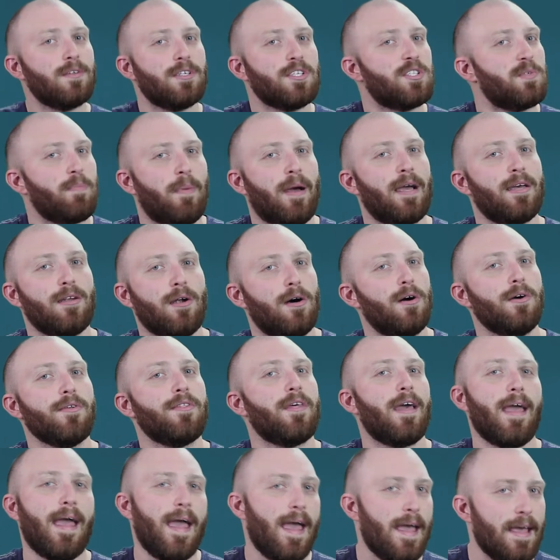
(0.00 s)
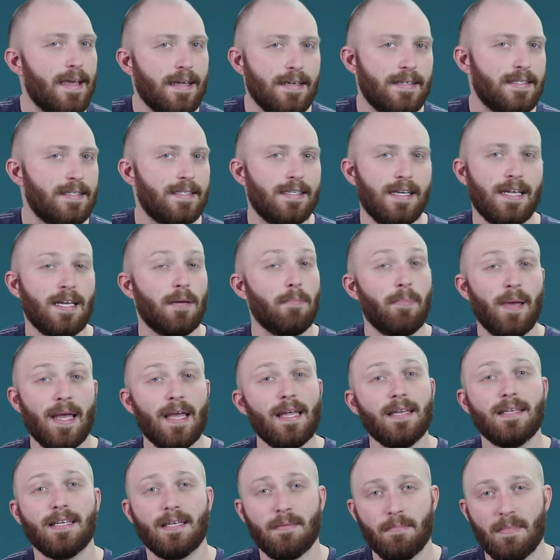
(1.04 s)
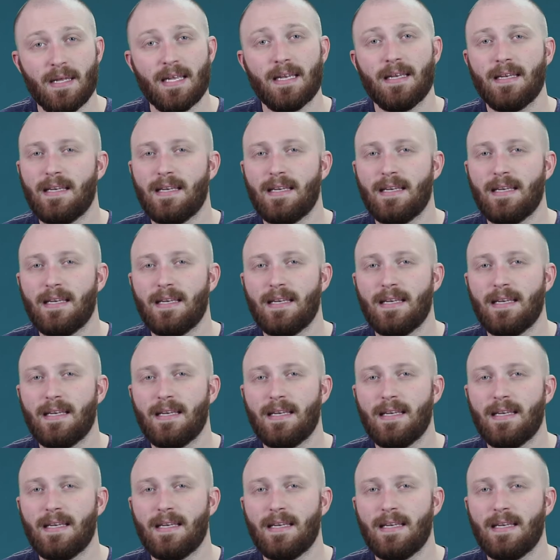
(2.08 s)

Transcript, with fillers: despite all the hate and abandonment,